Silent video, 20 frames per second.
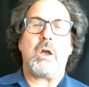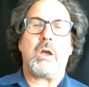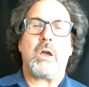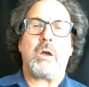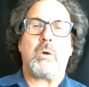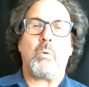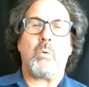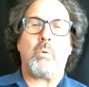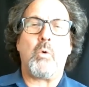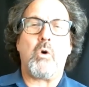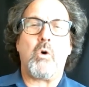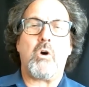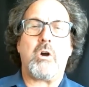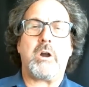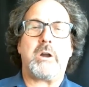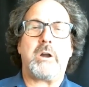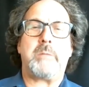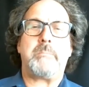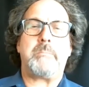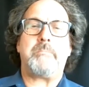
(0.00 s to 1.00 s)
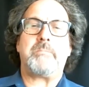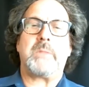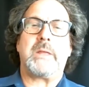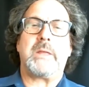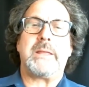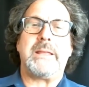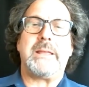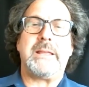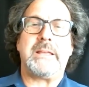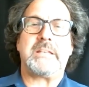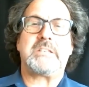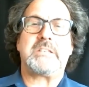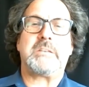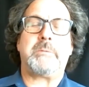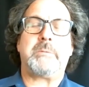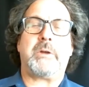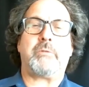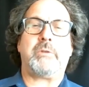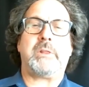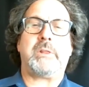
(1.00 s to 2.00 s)
warm
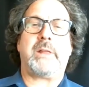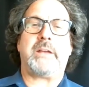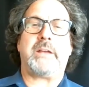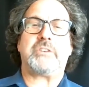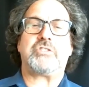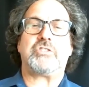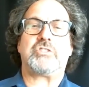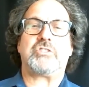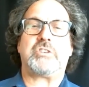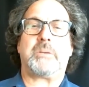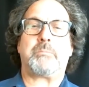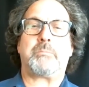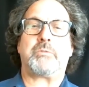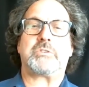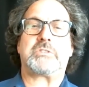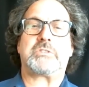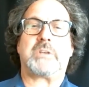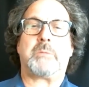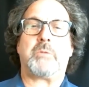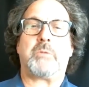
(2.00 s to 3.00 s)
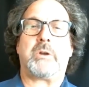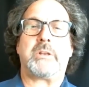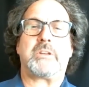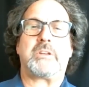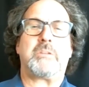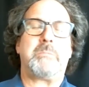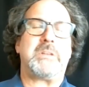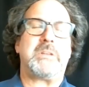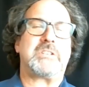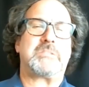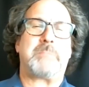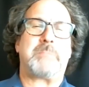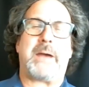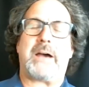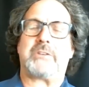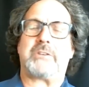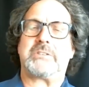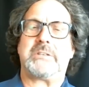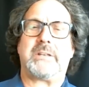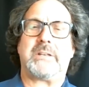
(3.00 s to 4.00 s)
intimate relationship with someone it could be a
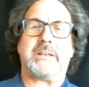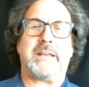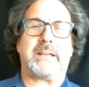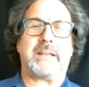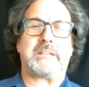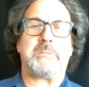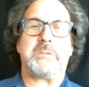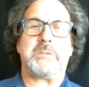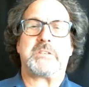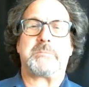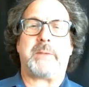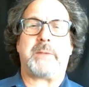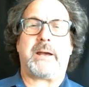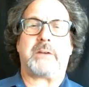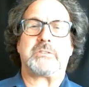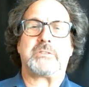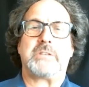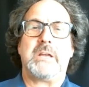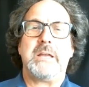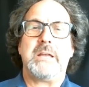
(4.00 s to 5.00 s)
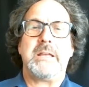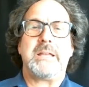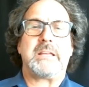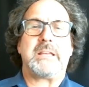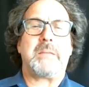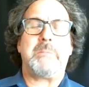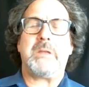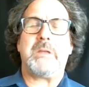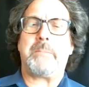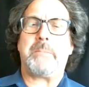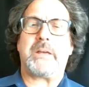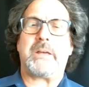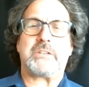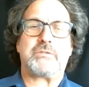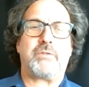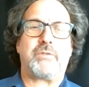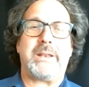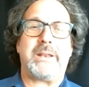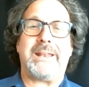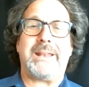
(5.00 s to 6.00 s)
spouse it doesn't have to be a spouse it could be a best
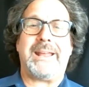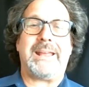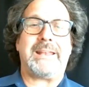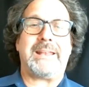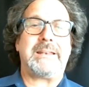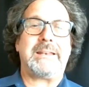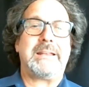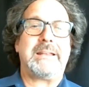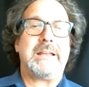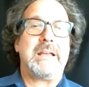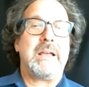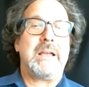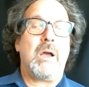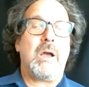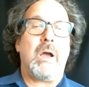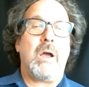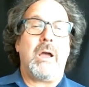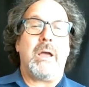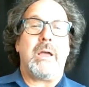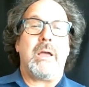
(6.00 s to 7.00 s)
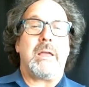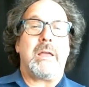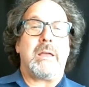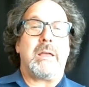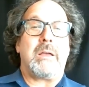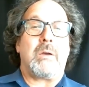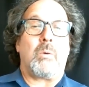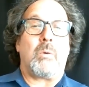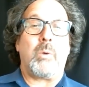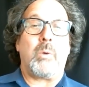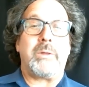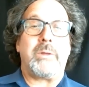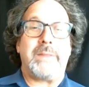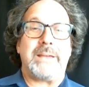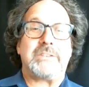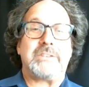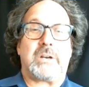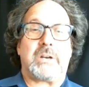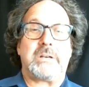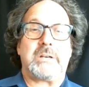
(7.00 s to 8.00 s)
friend and when they
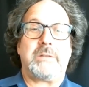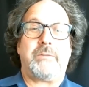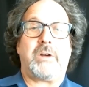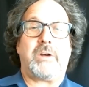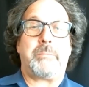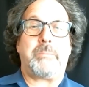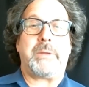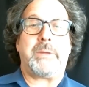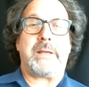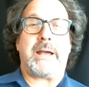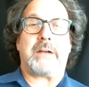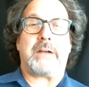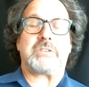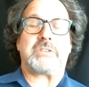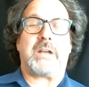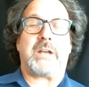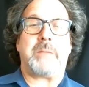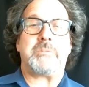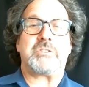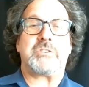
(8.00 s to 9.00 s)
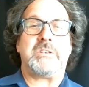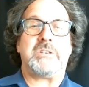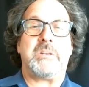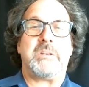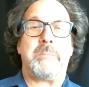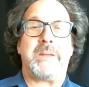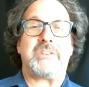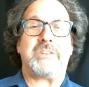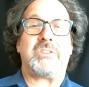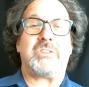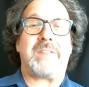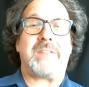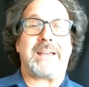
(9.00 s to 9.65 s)
start developing Alzheimer's and dementia, that's